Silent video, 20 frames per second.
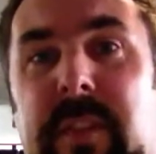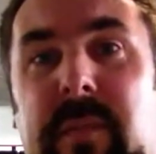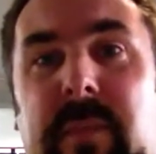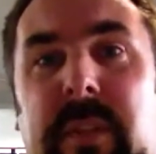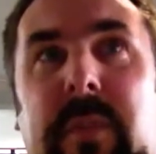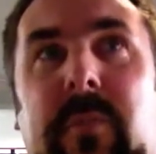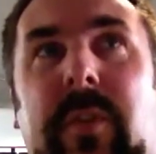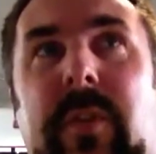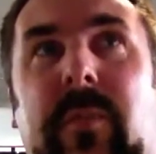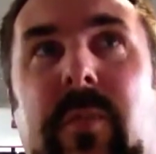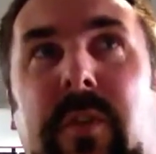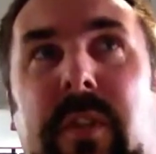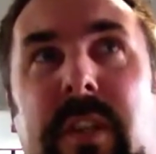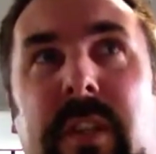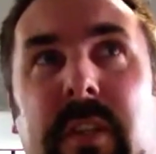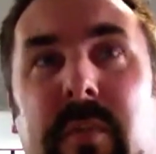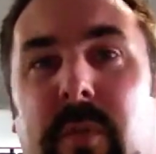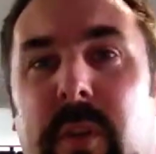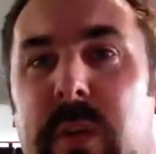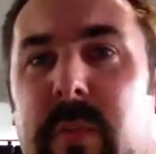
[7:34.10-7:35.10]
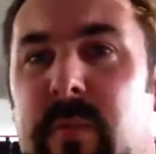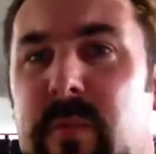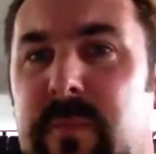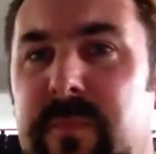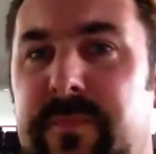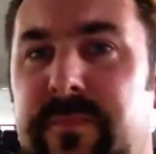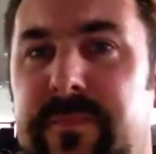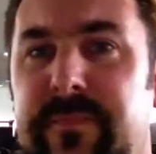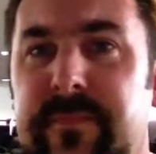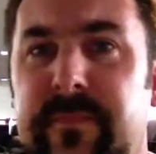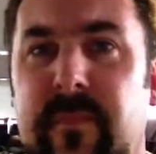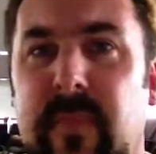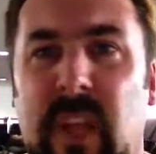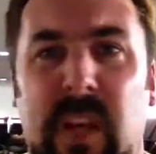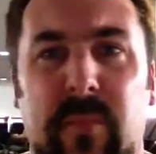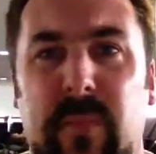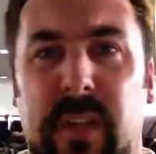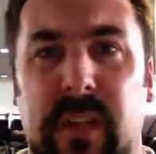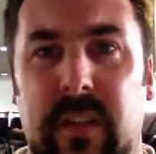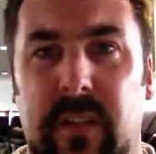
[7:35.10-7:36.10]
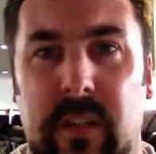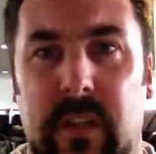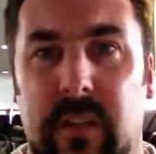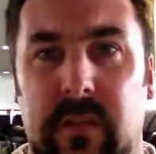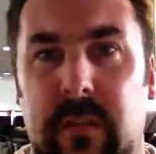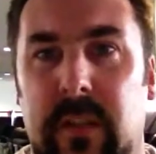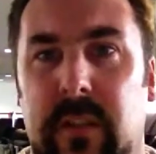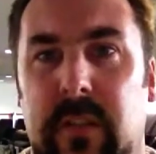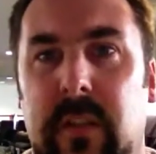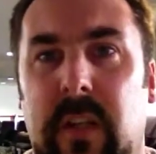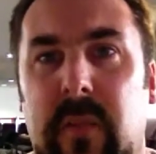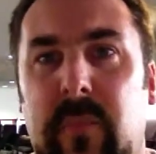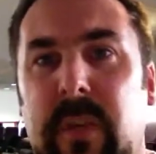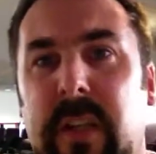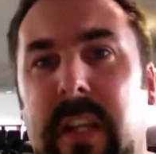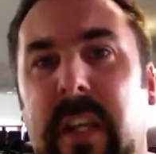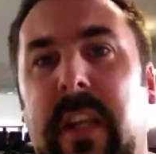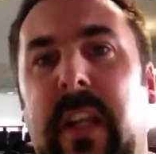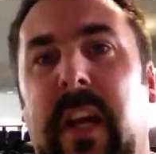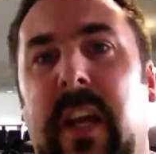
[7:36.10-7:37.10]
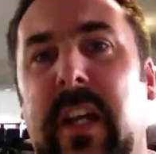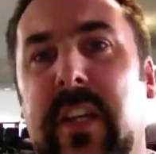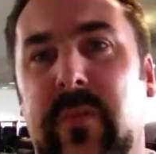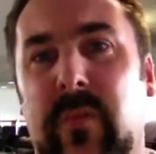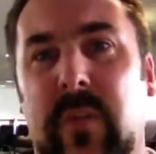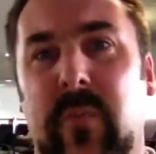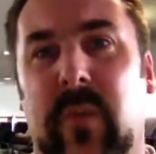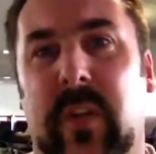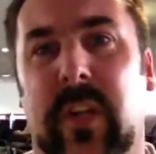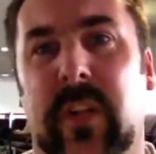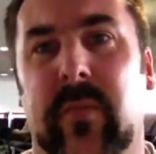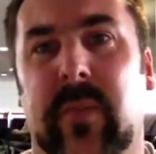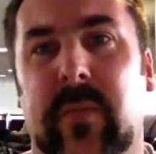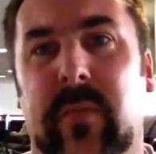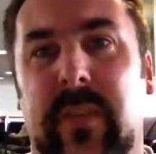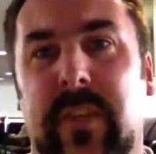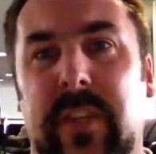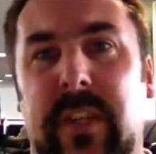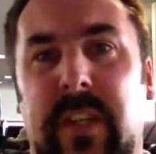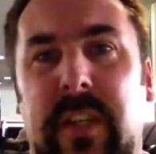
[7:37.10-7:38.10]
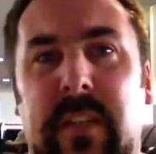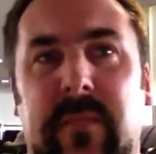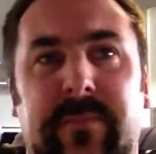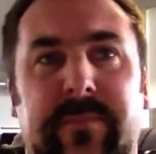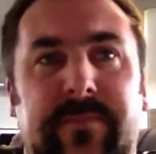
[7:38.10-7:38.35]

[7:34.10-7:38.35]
responding to people, and being engaged with what other people are saying,